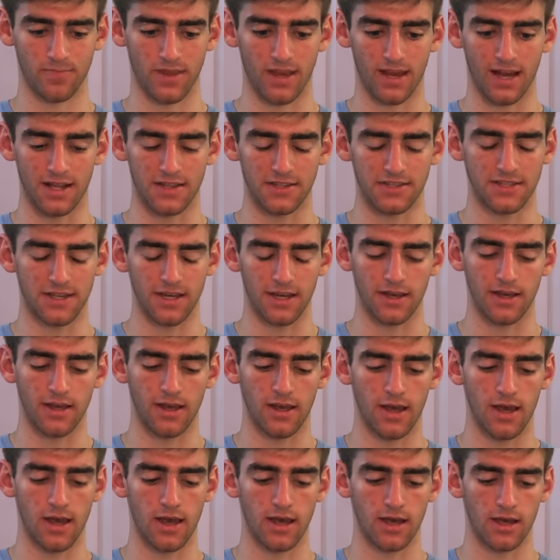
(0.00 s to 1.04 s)
I'd say
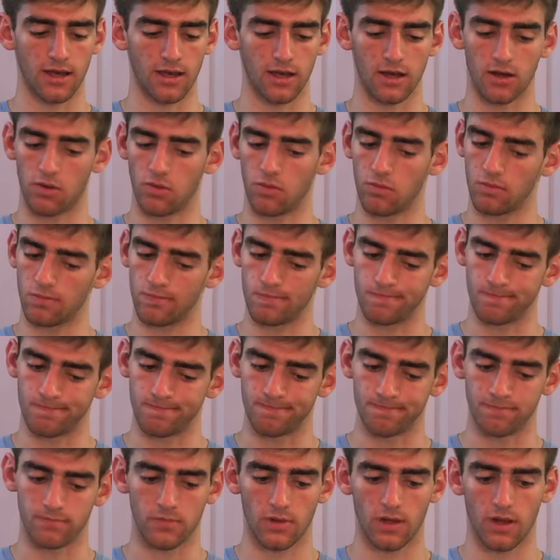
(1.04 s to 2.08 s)

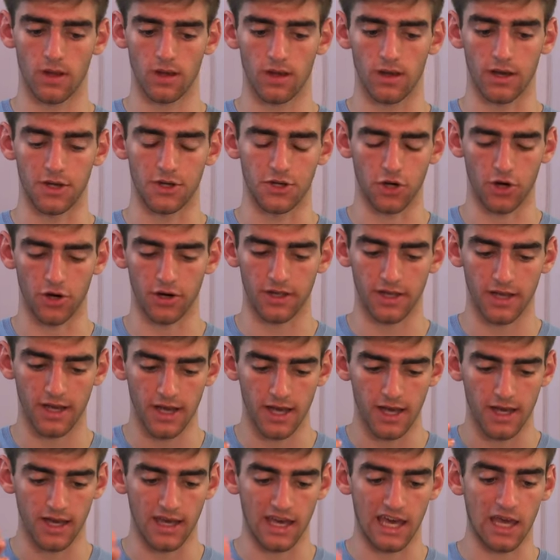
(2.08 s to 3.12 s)
mm, a dark
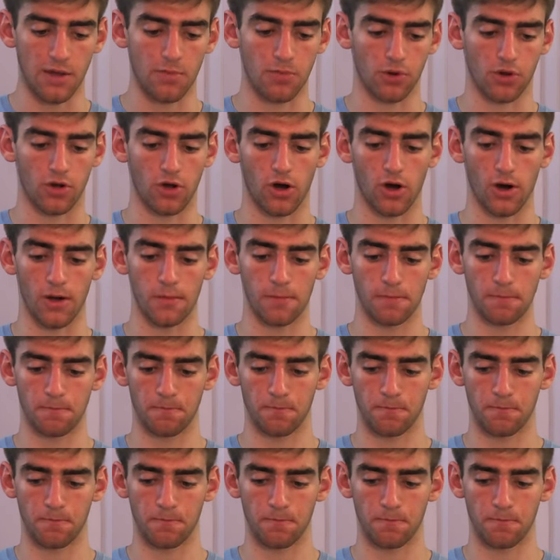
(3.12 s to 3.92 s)
apricot,